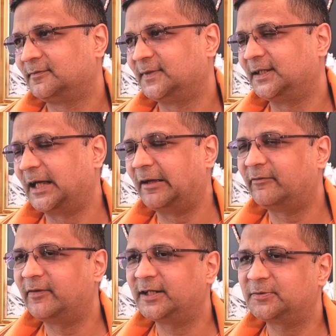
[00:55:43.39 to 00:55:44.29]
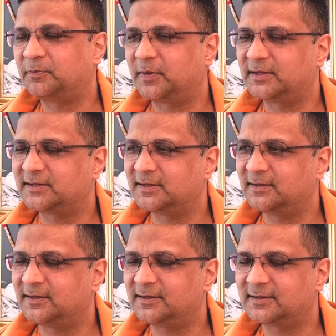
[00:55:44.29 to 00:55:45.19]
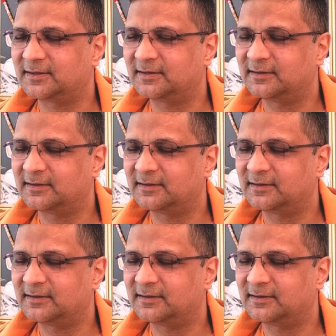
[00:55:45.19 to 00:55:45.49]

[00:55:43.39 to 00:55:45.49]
The average person is